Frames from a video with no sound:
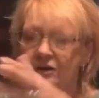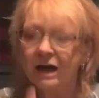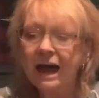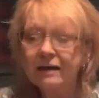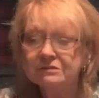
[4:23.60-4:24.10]

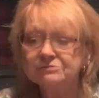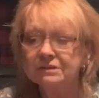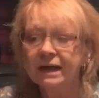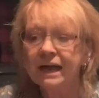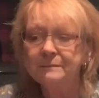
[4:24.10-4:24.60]
I was real
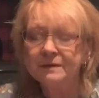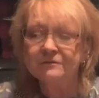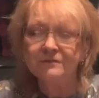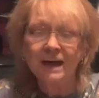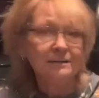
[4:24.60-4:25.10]
happy to
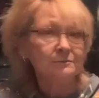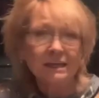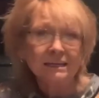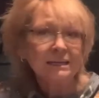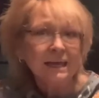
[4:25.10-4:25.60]
find them. They
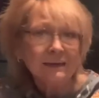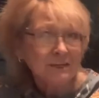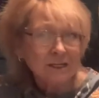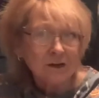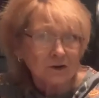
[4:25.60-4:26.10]
didn't have any
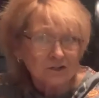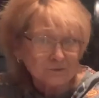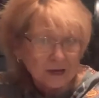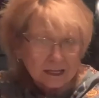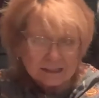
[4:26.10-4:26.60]

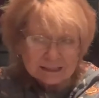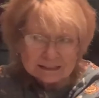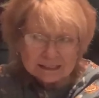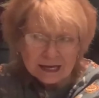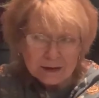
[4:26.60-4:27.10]
largemouth at the
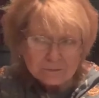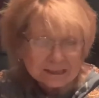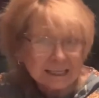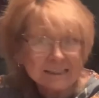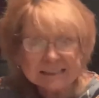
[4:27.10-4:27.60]
time, but they
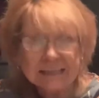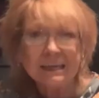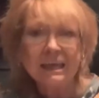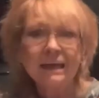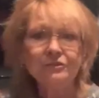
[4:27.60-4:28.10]
said they
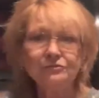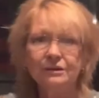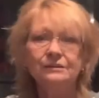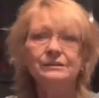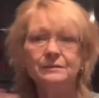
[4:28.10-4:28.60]
had a
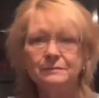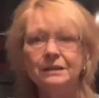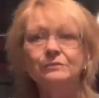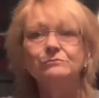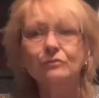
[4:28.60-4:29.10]
truck coming
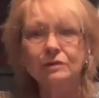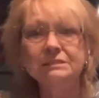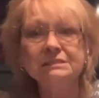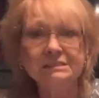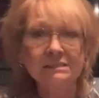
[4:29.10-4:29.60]
in
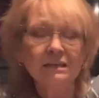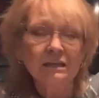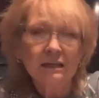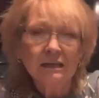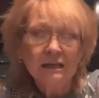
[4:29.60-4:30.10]
once
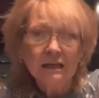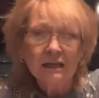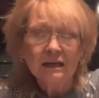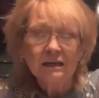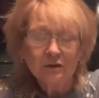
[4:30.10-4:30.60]

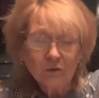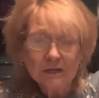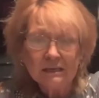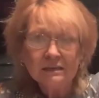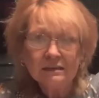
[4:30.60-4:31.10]
a
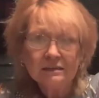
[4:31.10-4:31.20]
week.